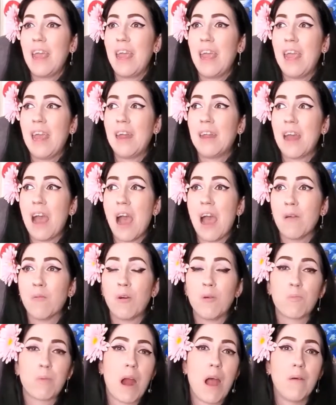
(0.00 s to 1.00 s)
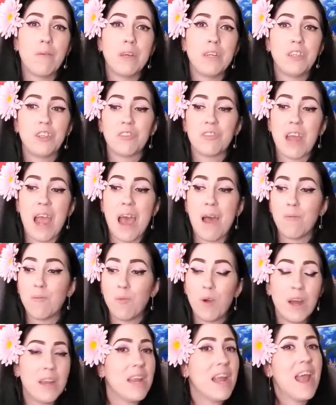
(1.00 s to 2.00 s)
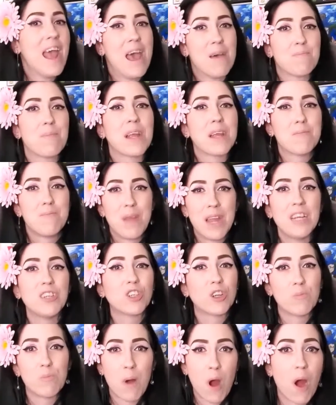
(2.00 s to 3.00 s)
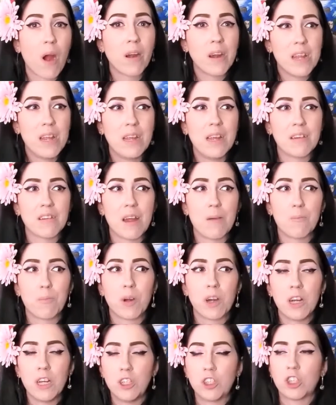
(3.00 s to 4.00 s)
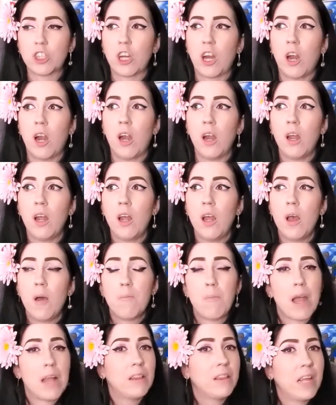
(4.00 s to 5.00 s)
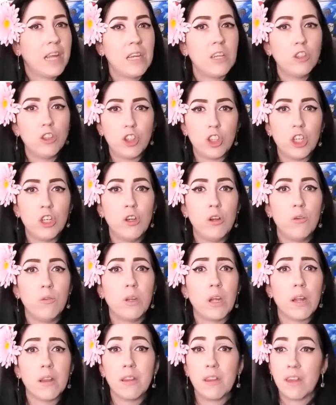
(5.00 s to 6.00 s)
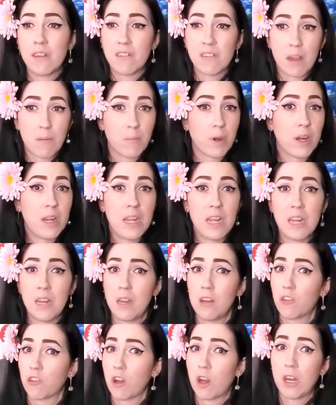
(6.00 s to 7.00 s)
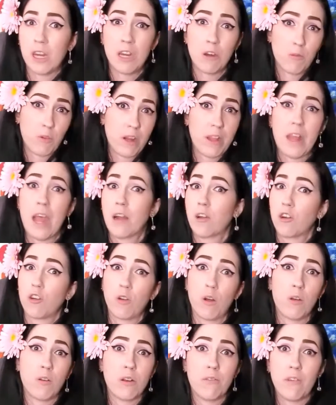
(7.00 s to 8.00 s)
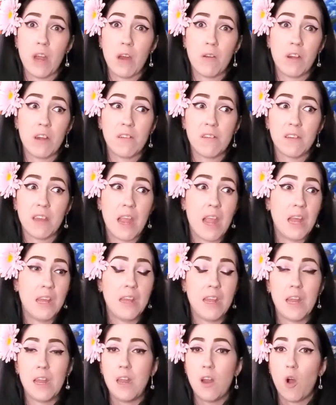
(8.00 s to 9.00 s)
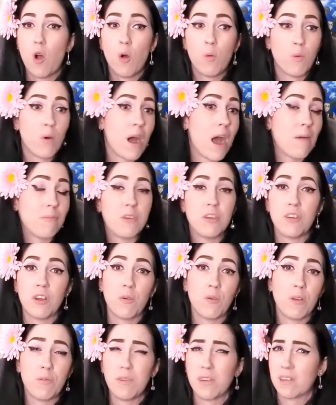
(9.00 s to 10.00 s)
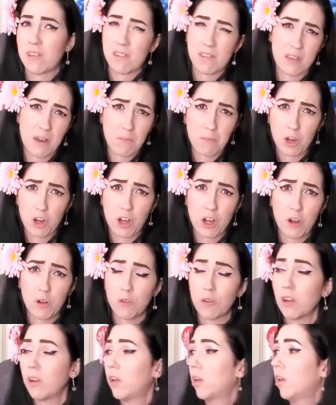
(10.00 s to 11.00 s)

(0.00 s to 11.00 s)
And I will probably just have one epic major party because I'm pretty sure by late June the summer heat is going to get rid of that coronavirus, and then all we'll have to deal with is the summer cold.